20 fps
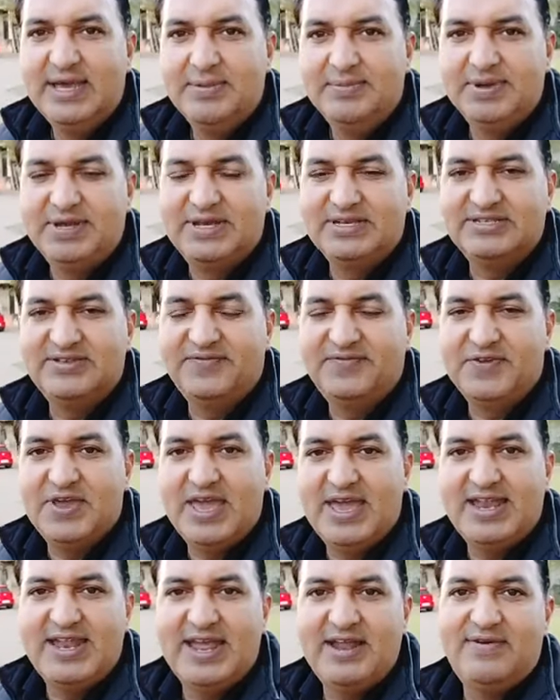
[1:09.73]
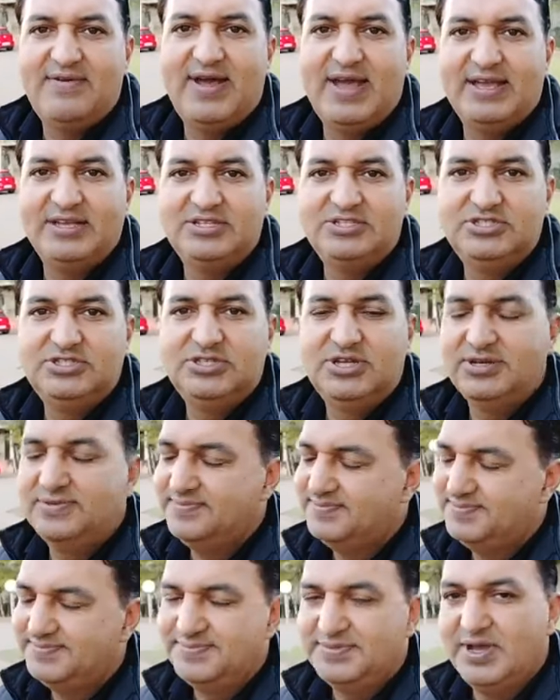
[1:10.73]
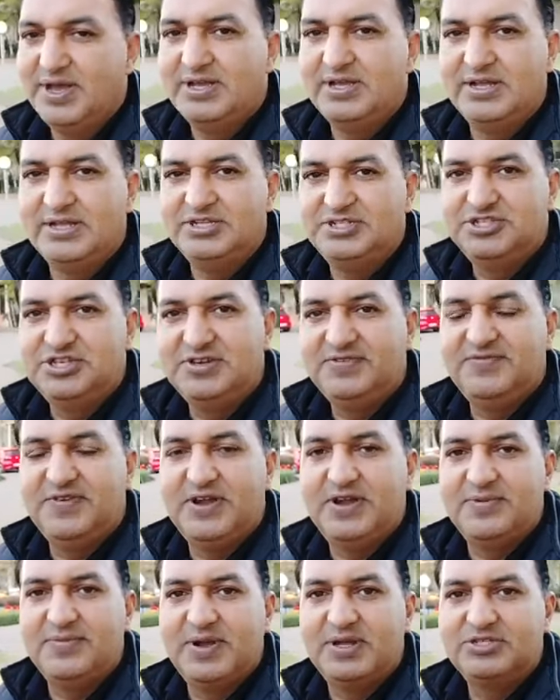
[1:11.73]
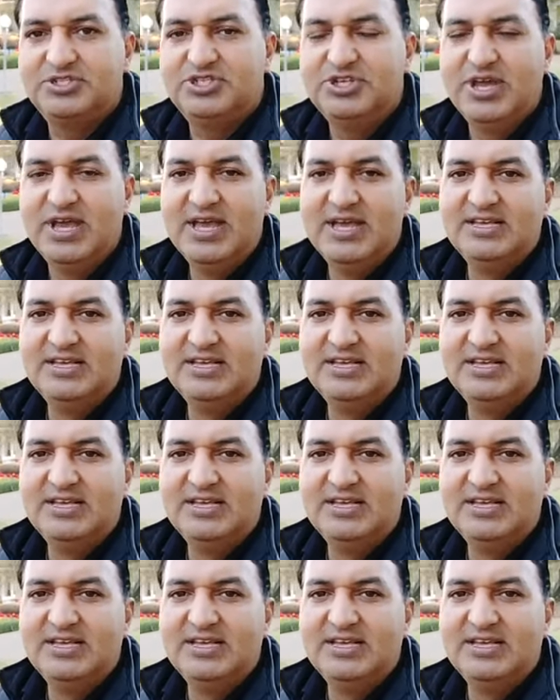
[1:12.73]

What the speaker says: Because if your head ain't right, you ain't going to achieve very much.